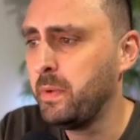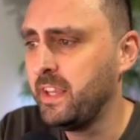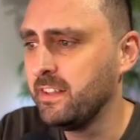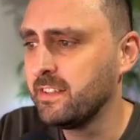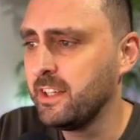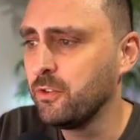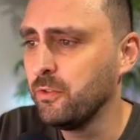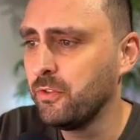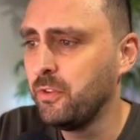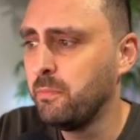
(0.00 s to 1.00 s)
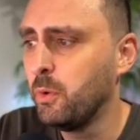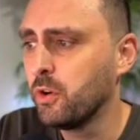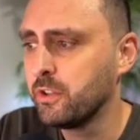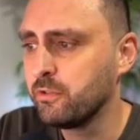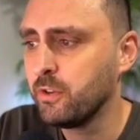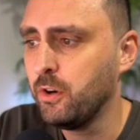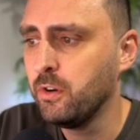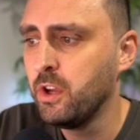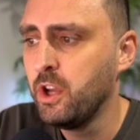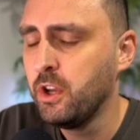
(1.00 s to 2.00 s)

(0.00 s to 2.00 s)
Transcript: pings equals more control.